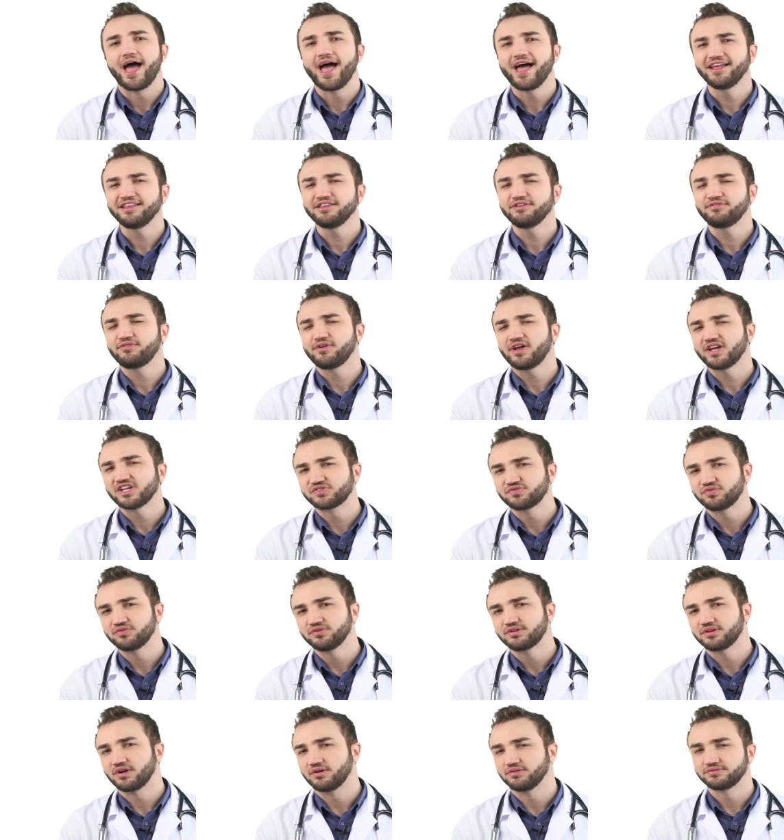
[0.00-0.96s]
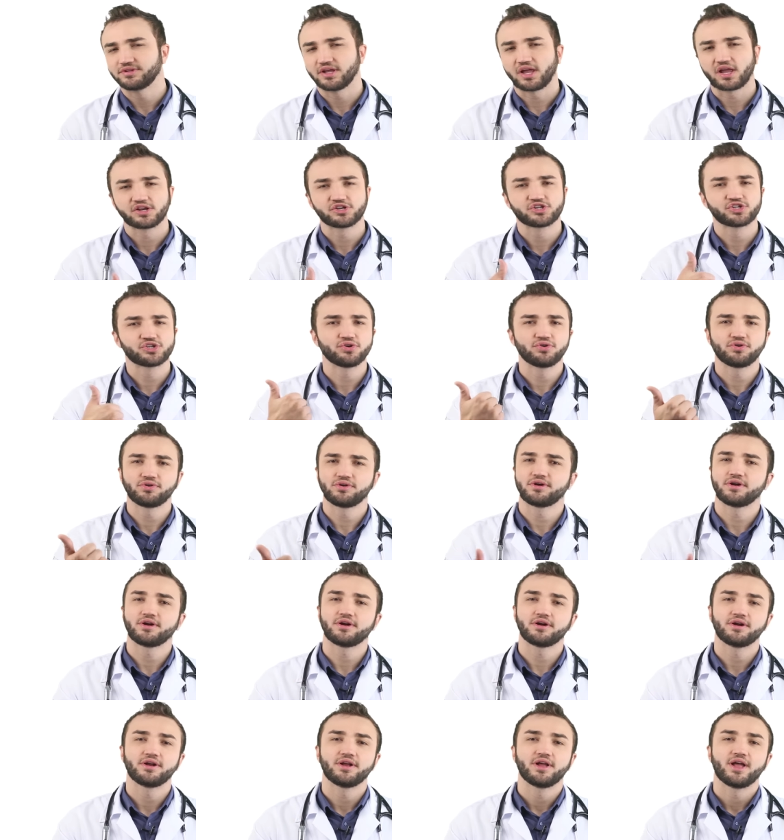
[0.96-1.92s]
And the fast food contains
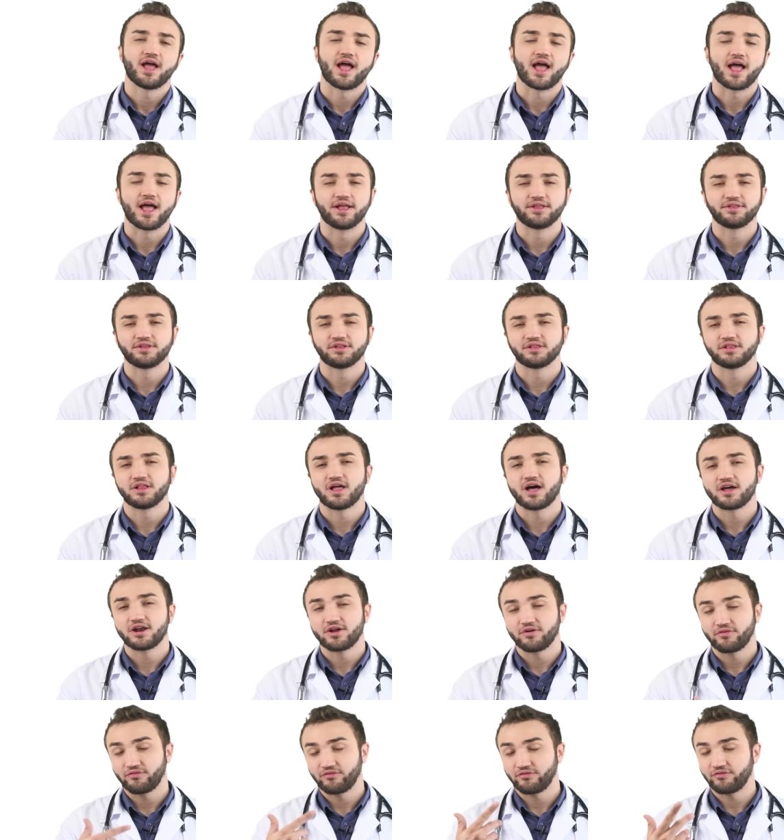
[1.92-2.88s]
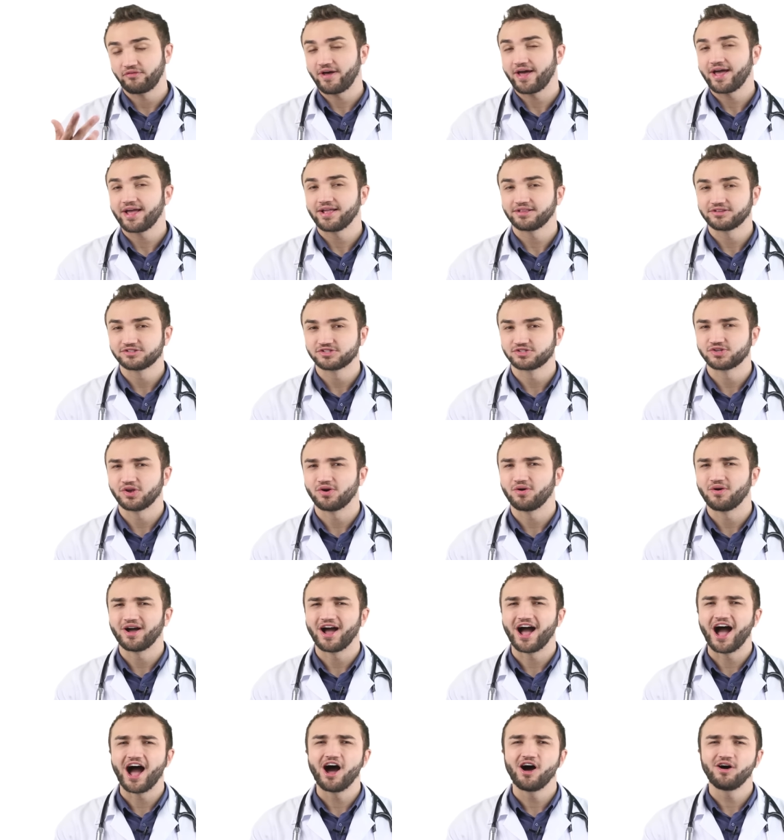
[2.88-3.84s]
sugar and a lot of fat, so
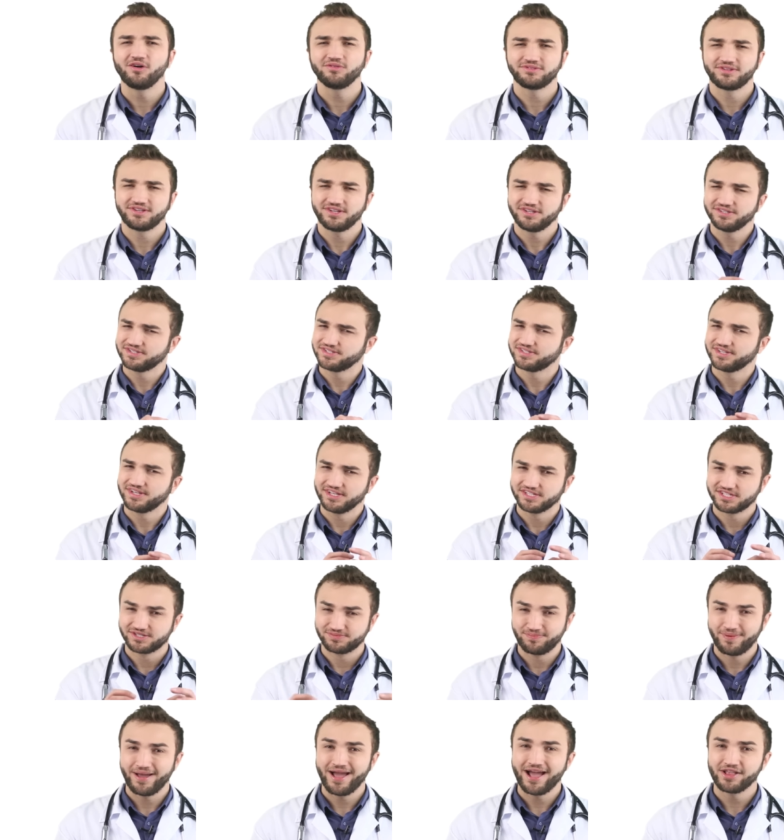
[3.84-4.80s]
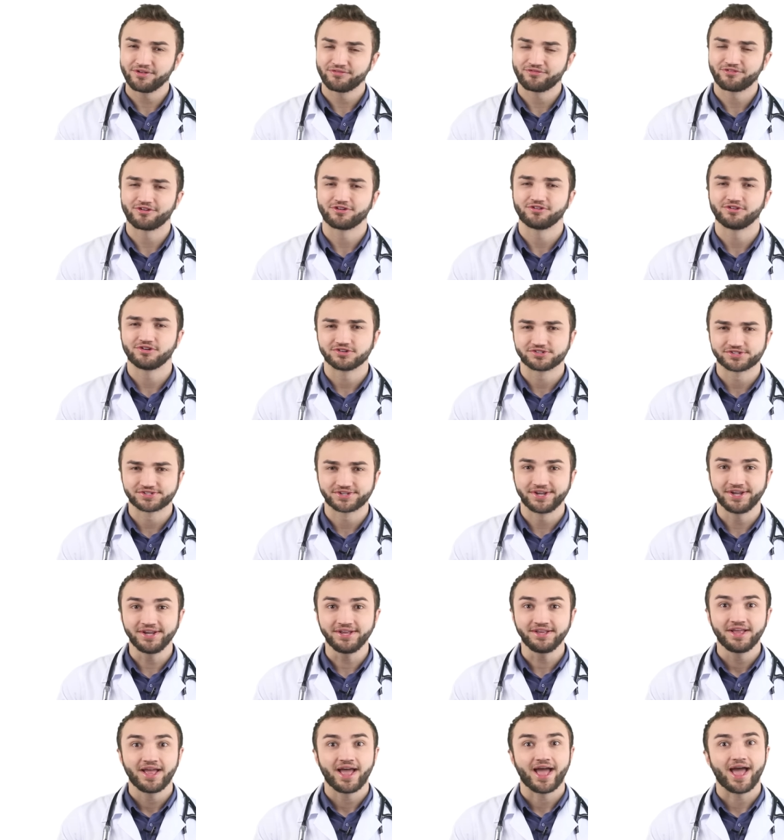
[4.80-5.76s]
all this is bad for your
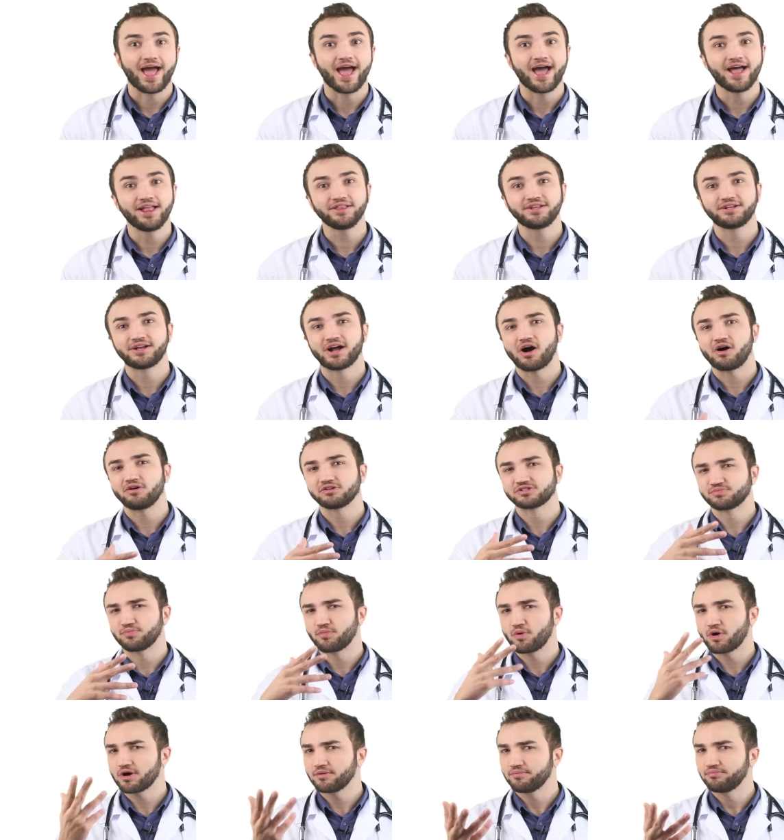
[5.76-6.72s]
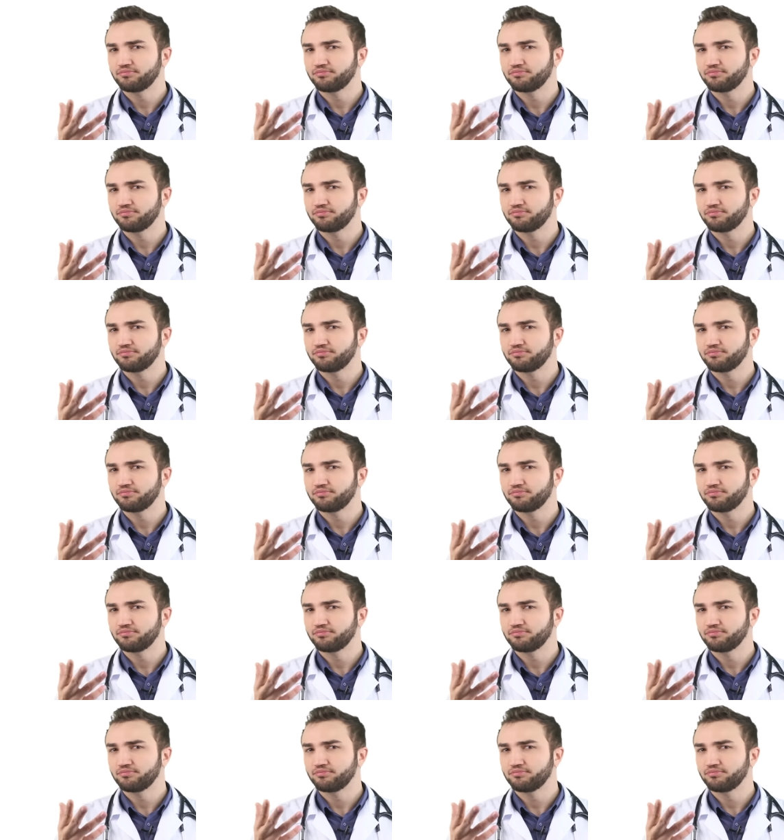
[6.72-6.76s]
skin and cause more